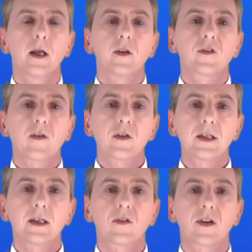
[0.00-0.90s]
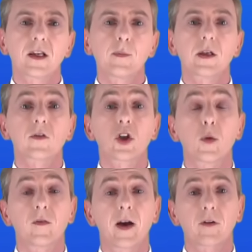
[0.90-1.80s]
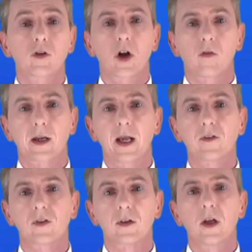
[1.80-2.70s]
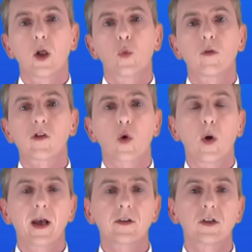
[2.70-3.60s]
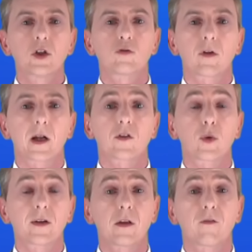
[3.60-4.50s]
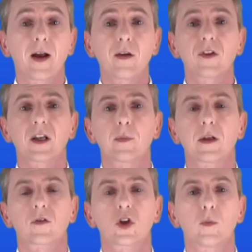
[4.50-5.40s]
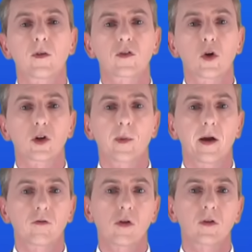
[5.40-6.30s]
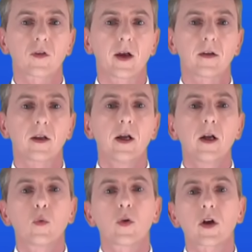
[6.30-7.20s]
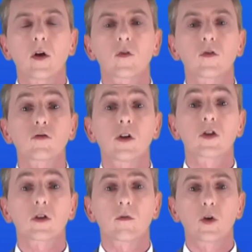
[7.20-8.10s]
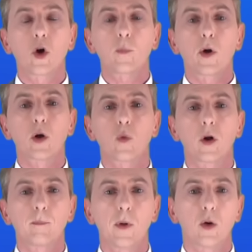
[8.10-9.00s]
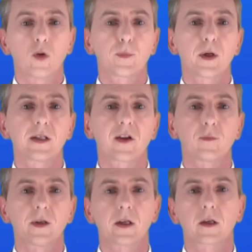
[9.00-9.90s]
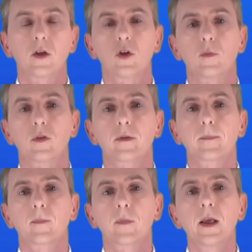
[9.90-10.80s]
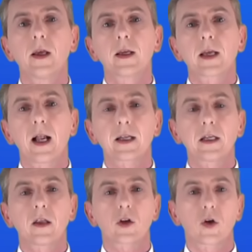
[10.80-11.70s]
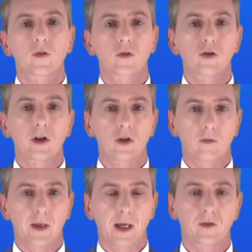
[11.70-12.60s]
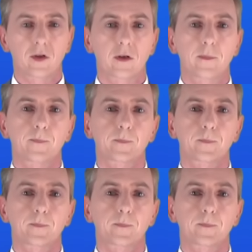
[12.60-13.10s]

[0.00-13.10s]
17 centimeters cubed of hydrochloric acid were required to neutralize 25 centimeters cubed of sodium hydroxide with a concentration of 0.1 moles per decimeter cubed. Calculate the concentration of the acid.